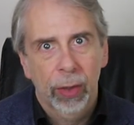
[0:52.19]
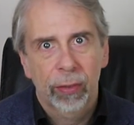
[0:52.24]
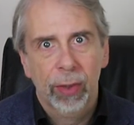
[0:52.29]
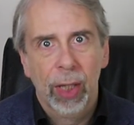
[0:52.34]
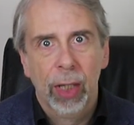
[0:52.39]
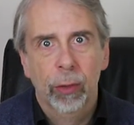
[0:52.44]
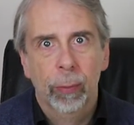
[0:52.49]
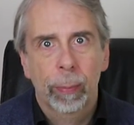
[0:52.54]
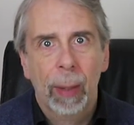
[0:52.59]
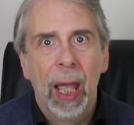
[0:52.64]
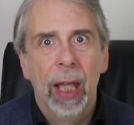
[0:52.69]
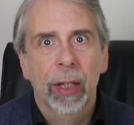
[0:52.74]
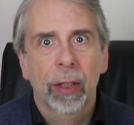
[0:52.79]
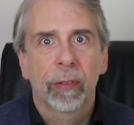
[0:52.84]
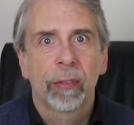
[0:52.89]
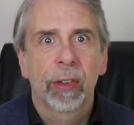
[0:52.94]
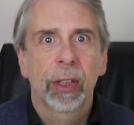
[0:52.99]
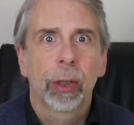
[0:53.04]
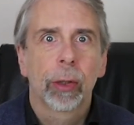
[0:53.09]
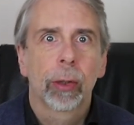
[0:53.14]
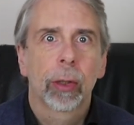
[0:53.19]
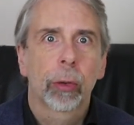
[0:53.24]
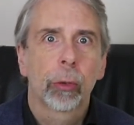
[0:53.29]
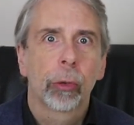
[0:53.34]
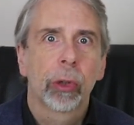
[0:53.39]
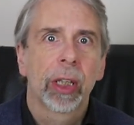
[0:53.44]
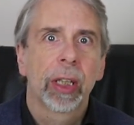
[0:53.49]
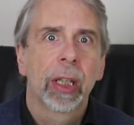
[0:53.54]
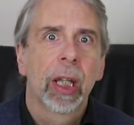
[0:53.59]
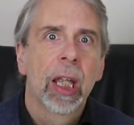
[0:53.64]
Sounds bad, I think you'll
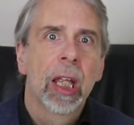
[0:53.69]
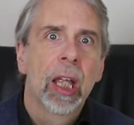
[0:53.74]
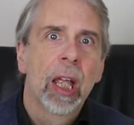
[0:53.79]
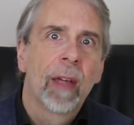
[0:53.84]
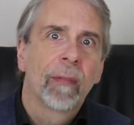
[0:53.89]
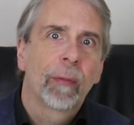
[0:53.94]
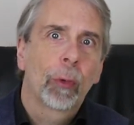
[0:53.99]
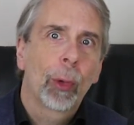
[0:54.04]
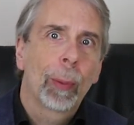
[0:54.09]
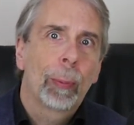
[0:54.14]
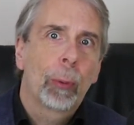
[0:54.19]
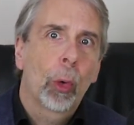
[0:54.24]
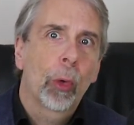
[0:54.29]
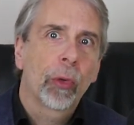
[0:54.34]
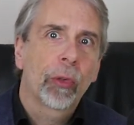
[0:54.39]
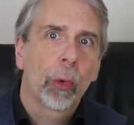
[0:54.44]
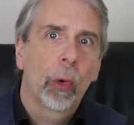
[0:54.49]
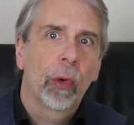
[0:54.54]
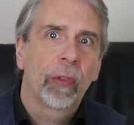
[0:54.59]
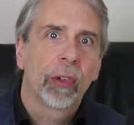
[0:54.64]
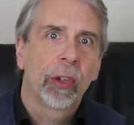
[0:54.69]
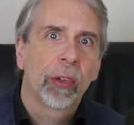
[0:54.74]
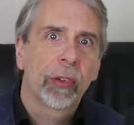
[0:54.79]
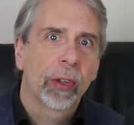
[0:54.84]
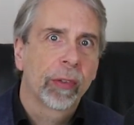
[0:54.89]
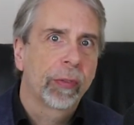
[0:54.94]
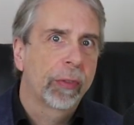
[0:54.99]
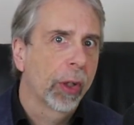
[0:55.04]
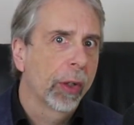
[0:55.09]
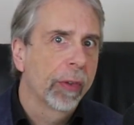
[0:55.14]
agree. The report
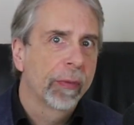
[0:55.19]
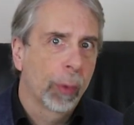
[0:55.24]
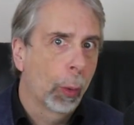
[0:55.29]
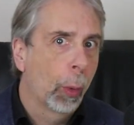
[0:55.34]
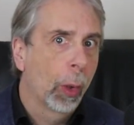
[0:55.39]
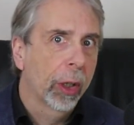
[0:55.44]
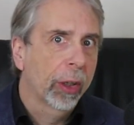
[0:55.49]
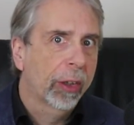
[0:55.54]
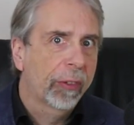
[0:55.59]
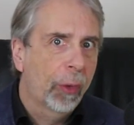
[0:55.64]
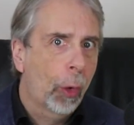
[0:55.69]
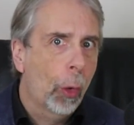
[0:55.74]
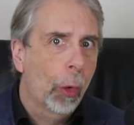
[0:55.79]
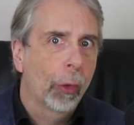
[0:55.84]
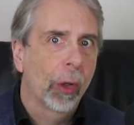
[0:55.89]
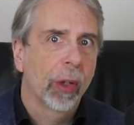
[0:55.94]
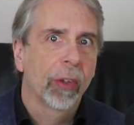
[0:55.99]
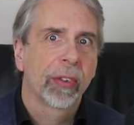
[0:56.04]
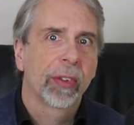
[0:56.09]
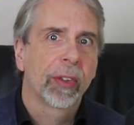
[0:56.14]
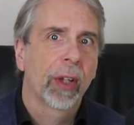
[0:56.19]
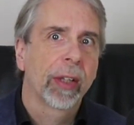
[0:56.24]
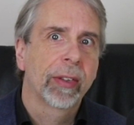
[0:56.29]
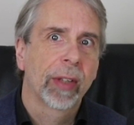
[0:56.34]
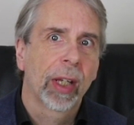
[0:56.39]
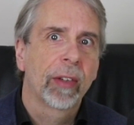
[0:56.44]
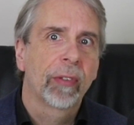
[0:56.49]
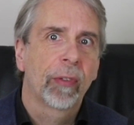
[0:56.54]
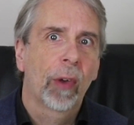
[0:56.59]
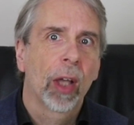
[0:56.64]
authors have done the work for us and
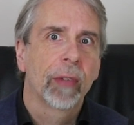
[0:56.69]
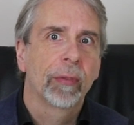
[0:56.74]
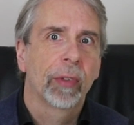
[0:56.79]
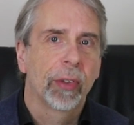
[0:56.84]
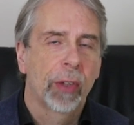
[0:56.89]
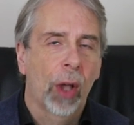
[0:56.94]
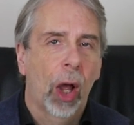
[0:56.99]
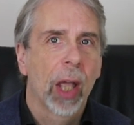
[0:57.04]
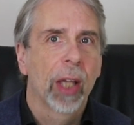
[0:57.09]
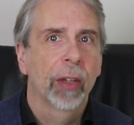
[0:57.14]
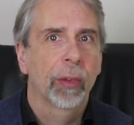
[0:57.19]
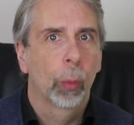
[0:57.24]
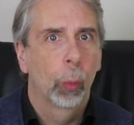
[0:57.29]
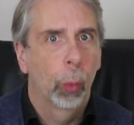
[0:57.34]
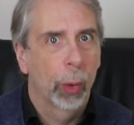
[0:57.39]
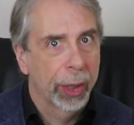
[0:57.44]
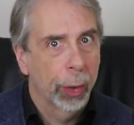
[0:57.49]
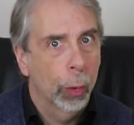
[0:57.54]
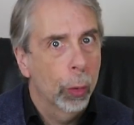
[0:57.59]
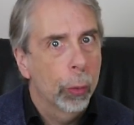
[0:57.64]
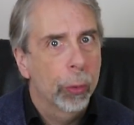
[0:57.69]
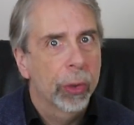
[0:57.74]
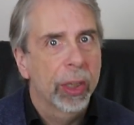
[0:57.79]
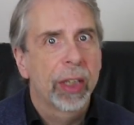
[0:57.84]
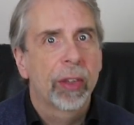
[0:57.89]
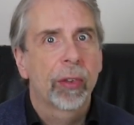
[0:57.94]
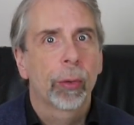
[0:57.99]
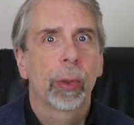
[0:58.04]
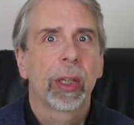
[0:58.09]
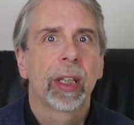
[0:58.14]
identified the diet we all
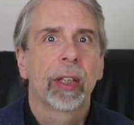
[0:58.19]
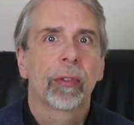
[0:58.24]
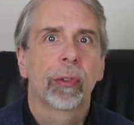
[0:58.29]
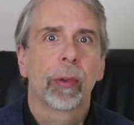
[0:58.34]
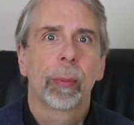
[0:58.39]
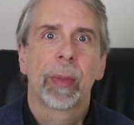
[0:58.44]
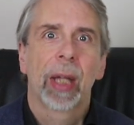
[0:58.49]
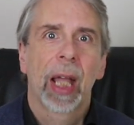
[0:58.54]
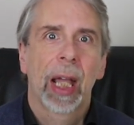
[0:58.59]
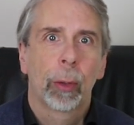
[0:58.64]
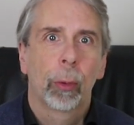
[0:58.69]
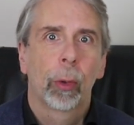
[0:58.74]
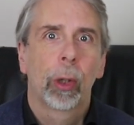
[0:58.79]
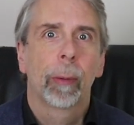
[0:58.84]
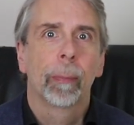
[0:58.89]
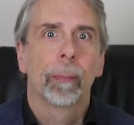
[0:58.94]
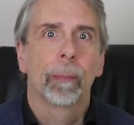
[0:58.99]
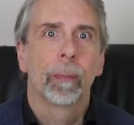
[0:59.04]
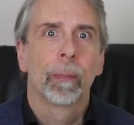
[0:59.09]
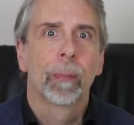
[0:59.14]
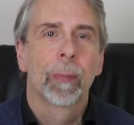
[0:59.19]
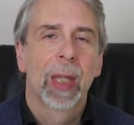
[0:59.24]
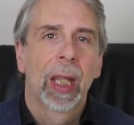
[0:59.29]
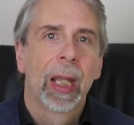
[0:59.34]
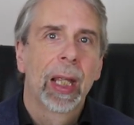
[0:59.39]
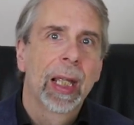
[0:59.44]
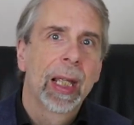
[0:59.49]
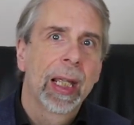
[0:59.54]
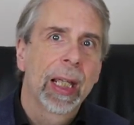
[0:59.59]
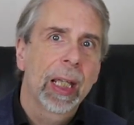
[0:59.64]
need to eat from now on.
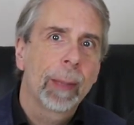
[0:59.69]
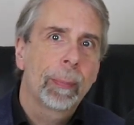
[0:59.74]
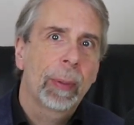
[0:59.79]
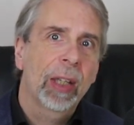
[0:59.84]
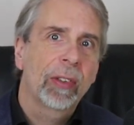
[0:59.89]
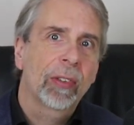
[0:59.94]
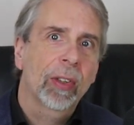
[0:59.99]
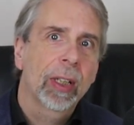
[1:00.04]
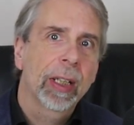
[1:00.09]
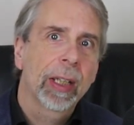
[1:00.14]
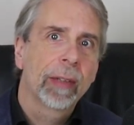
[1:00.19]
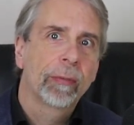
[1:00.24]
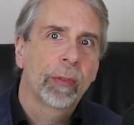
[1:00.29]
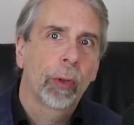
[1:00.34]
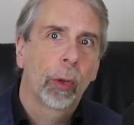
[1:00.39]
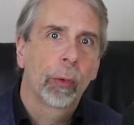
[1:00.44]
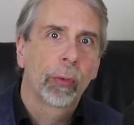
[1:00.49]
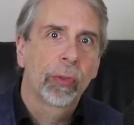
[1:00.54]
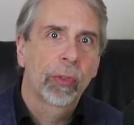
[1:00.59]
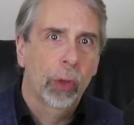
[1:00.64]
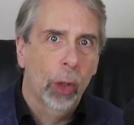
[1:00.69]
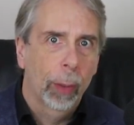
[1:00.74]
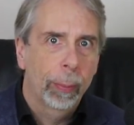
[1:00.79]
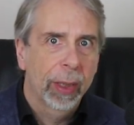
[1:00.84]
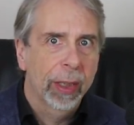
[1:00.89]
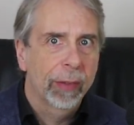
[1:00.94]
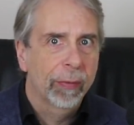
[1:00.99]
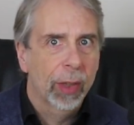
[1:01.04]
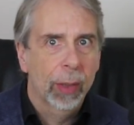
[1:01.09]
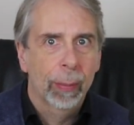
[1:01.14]
It basically involves
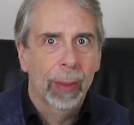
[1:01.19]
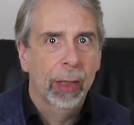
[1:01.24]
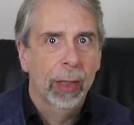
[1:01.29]
doubling the